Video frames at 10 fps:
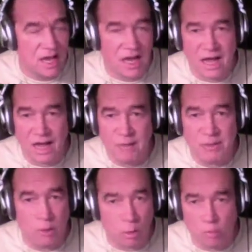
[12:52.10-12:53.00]
an
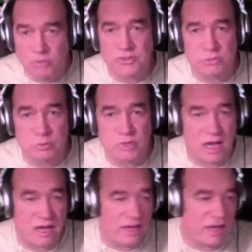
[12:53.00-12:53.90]
old school
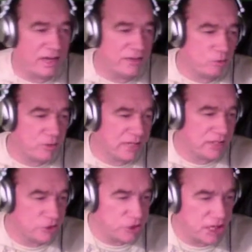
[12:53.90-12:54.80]
guy. I don't like to
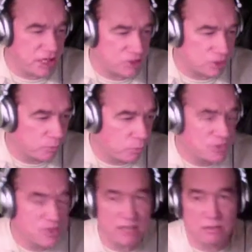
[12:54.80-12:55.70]
change something. Once
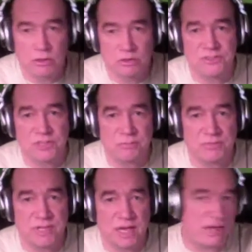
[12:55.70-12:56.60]
I learn
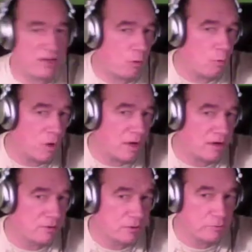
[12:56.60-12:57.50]
something, I don't want to
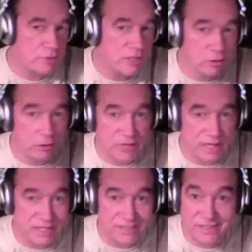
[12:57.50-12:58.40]
relearn
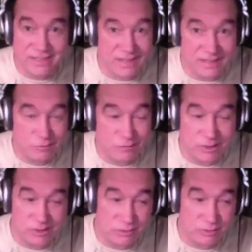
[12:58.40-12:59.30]
anything. I don't want
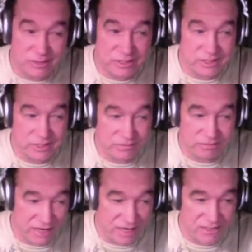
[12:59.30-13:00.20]
to really
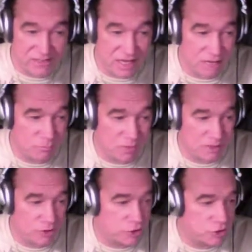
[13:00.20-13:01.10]
advance that
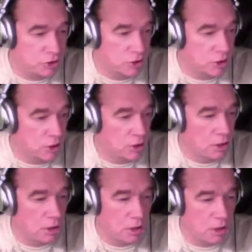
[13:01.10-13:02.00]
much.
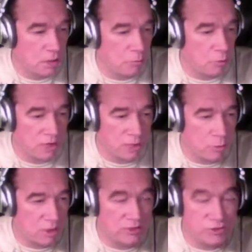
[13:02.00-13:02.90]
All I want
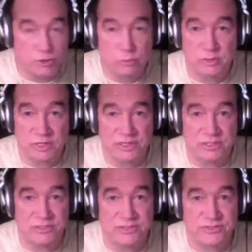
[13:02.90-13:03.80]
to do
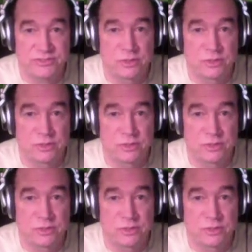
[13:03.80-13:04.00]
is